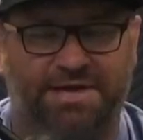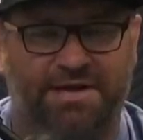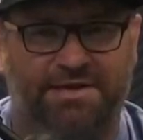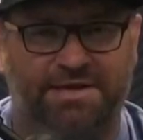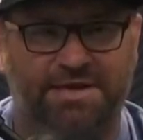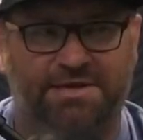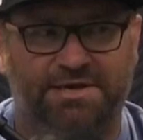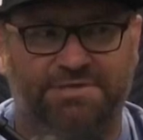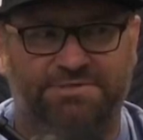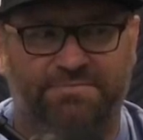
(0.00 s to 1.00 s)
kind of geeky
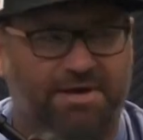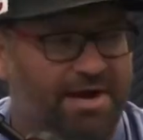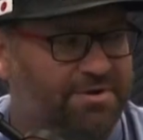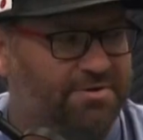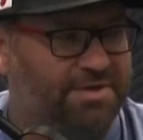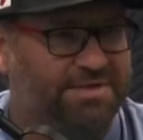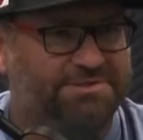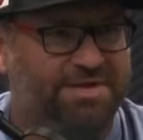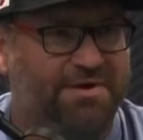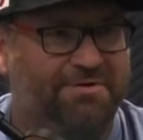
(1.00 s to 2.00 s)
because I'm like, I know that
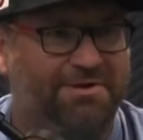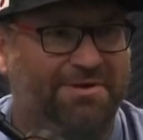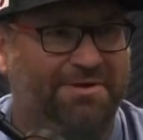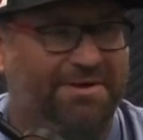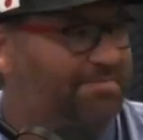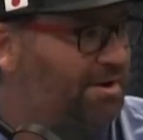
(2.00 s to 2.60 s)
sound. I'm